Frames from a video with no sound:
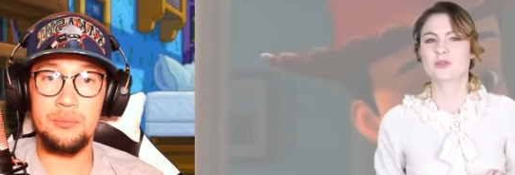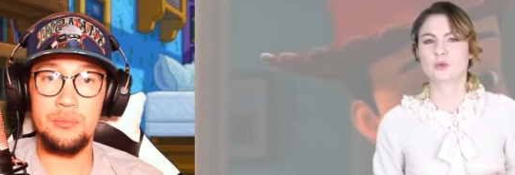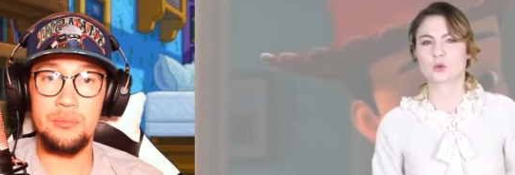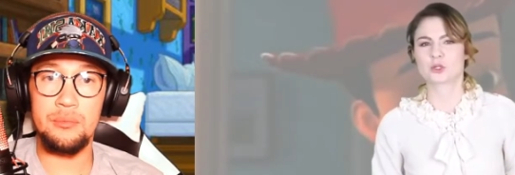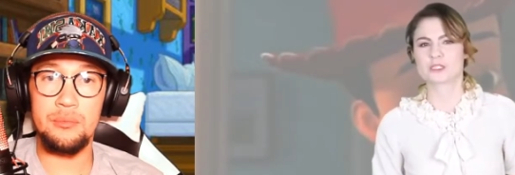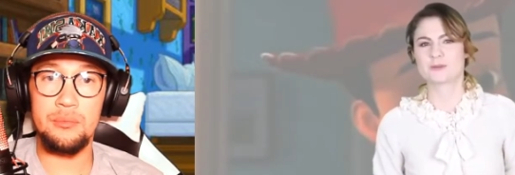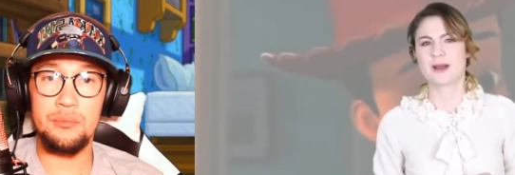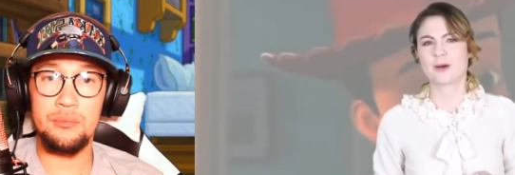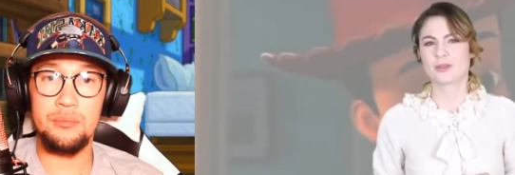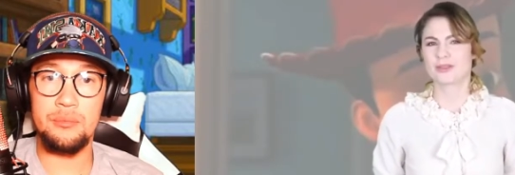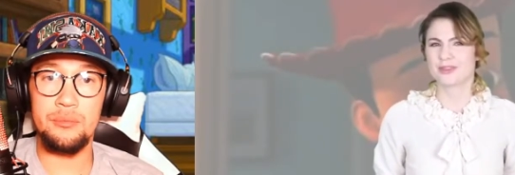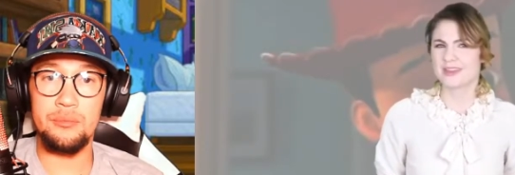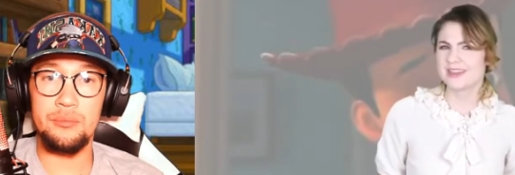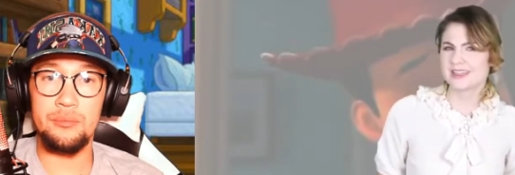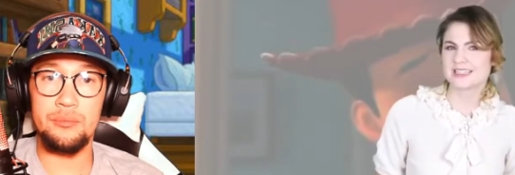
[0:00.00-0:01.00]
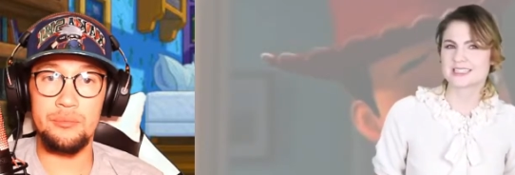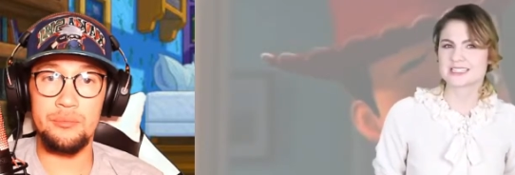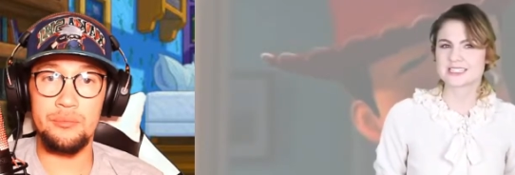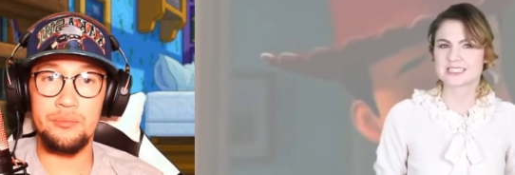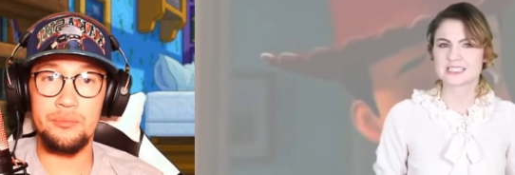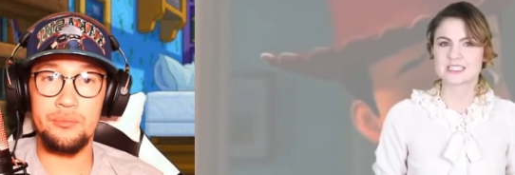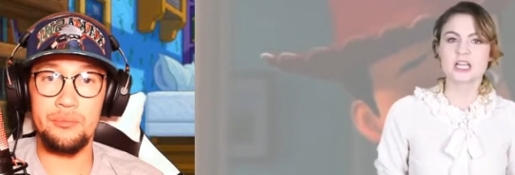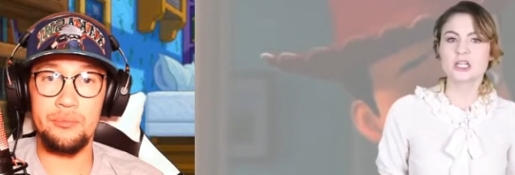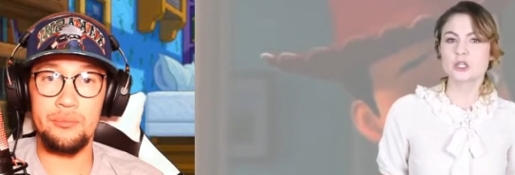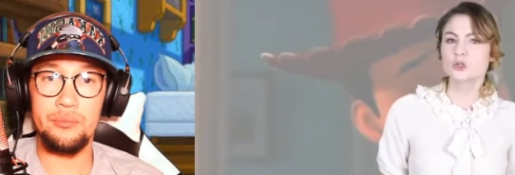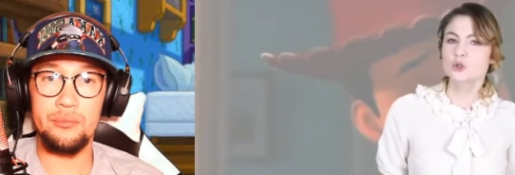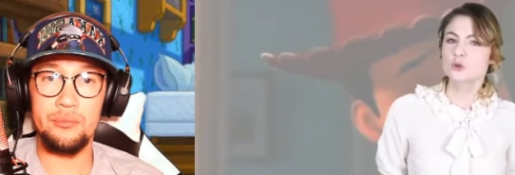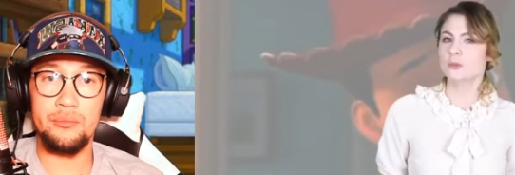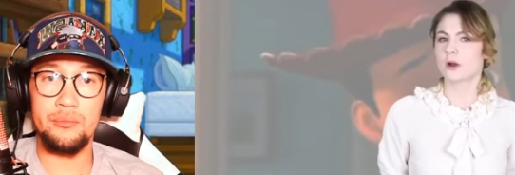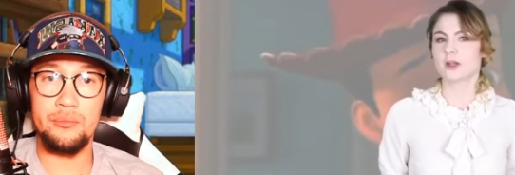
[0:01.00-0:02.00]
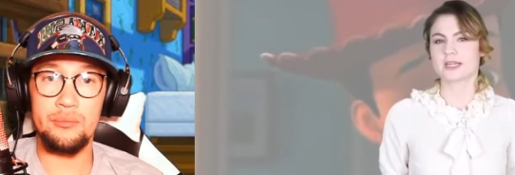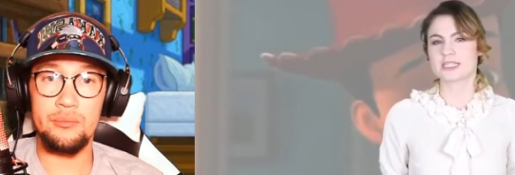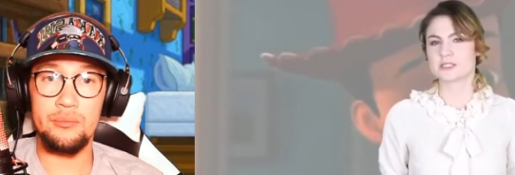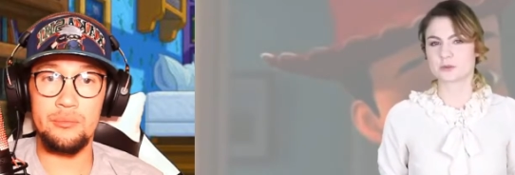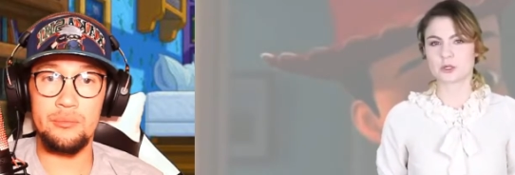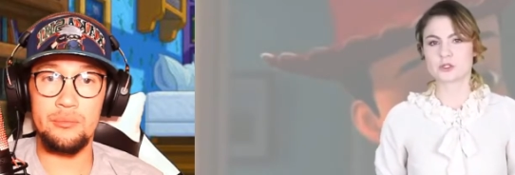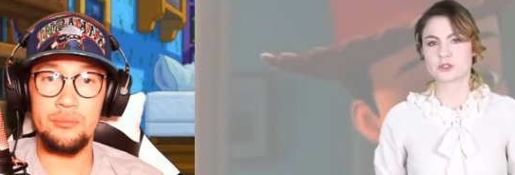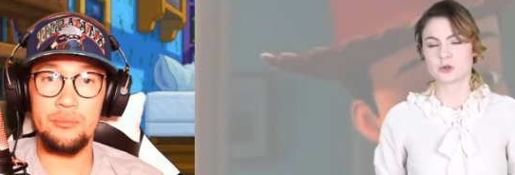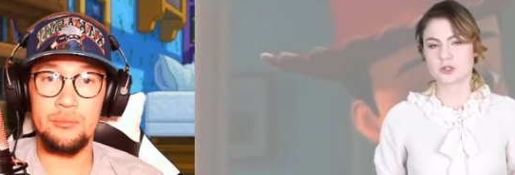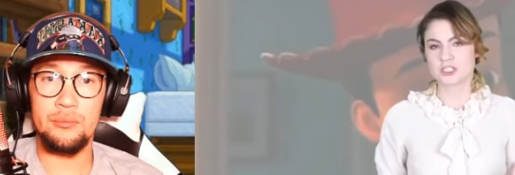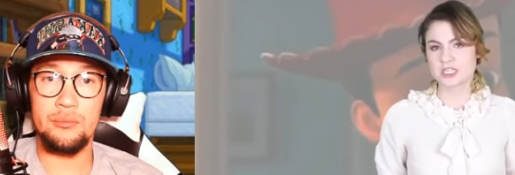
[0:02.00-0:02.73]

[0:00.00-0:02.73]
Speaker 1: thought about this? Illumise wrote on